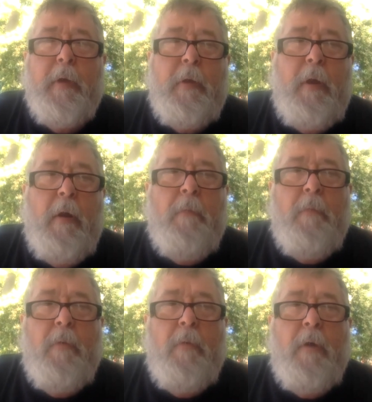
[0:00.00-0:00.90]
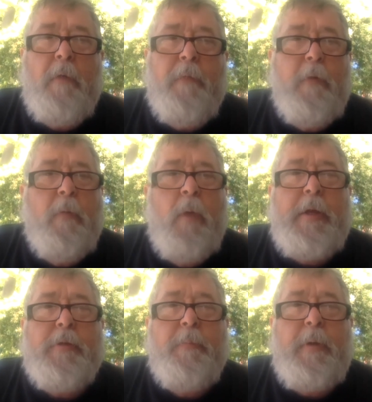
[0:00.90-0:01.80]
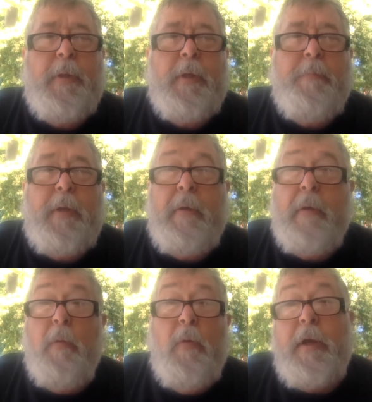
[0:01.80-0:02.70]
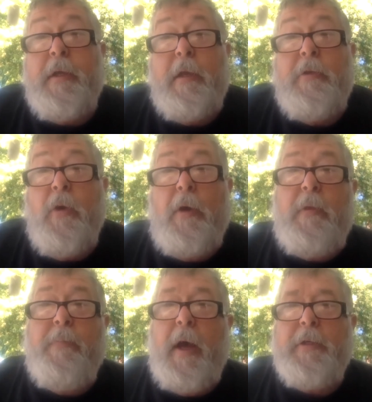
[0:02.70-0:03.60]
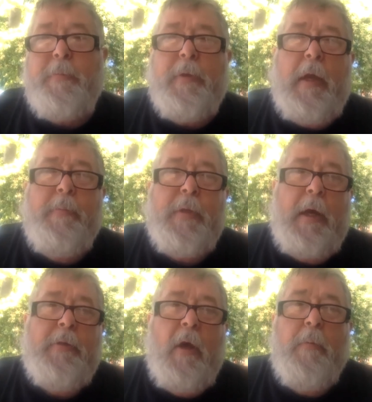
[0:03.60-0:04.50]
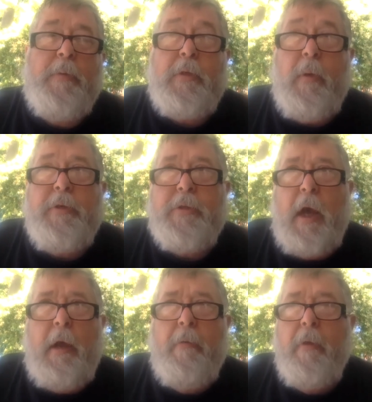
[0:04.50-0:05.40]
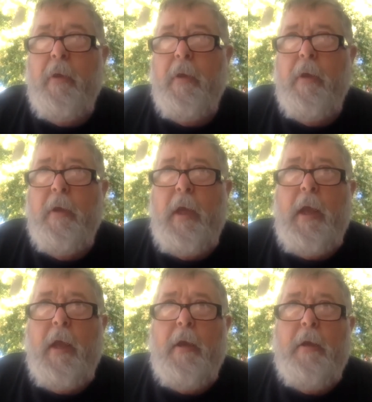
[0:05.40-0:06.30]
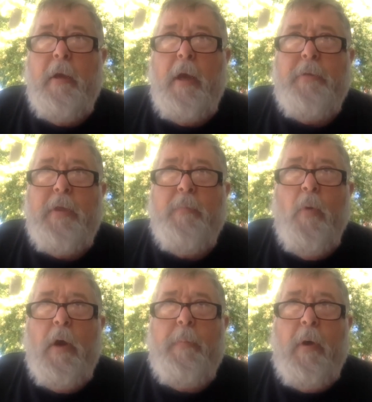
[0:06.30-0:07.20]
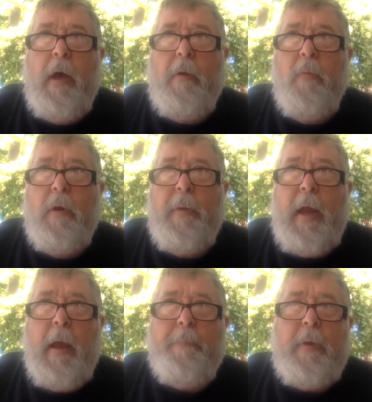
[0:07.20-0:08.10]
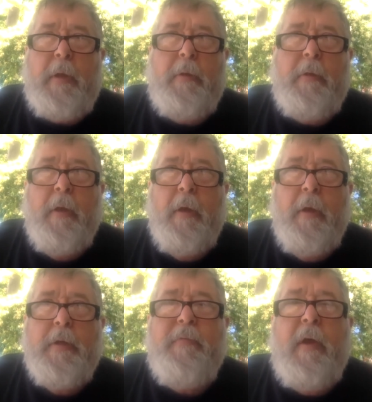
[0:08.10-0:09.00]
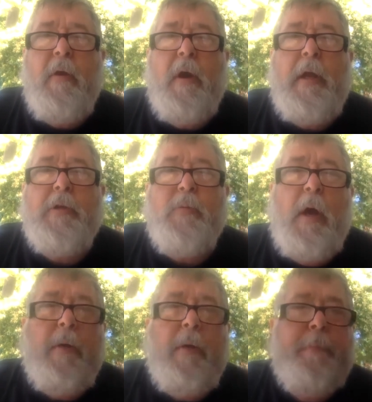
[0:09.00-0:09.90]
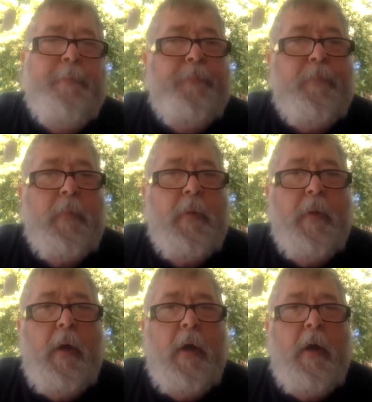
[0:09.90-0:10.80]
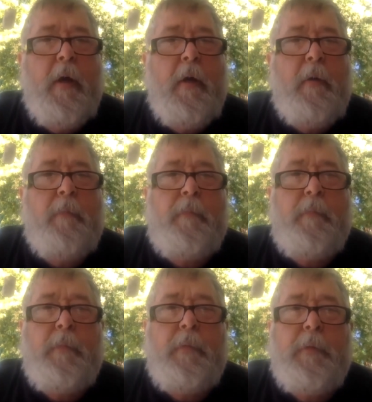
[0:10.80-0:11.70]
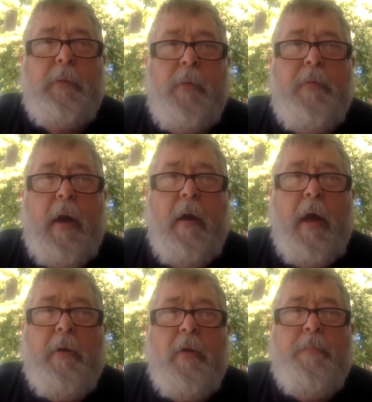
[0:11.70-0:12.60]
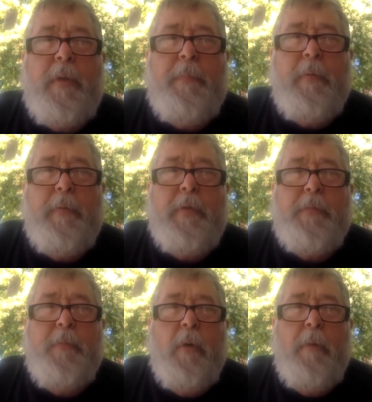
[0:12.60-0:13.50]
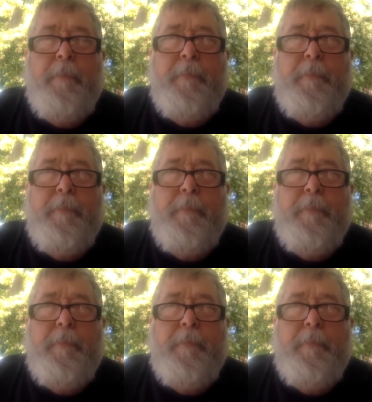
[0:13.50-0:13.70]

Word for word: you know look for ways for people to compete. I really did enjoy the impossible games. I thought it was a great shot, and uh, I think Maurie Plant would have been happy, and Sven Arne as well. Uh, um, we got a lot of good people in the sport,